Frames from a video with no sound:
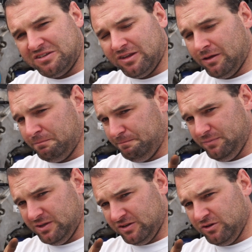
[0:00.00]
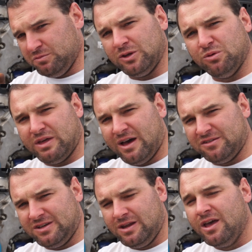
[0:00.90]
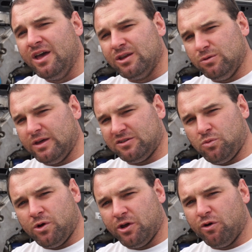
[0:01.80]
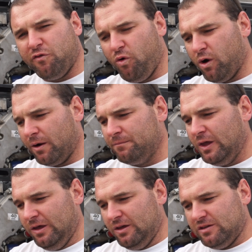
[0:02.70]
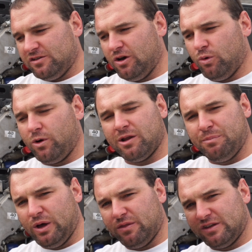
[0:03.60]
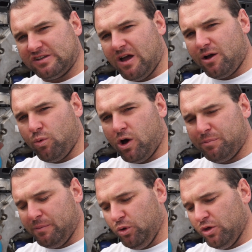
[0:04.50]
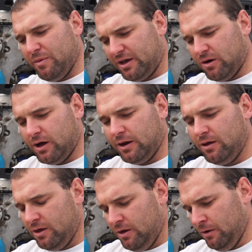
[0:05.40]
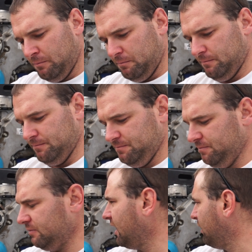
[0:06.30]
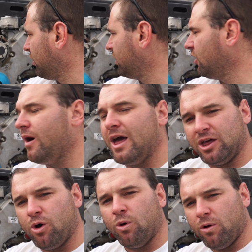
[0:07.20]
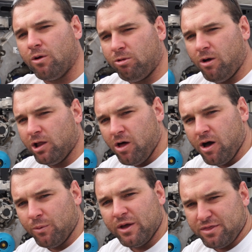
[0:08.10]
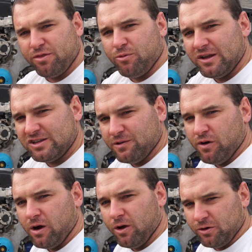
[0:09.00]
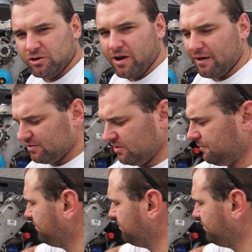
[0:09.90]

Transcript: to, 2000, 2001 to 04. So we're going to put the stock water pump pulley back on, and we're going to go ahead and go along with the rest of our underdrives.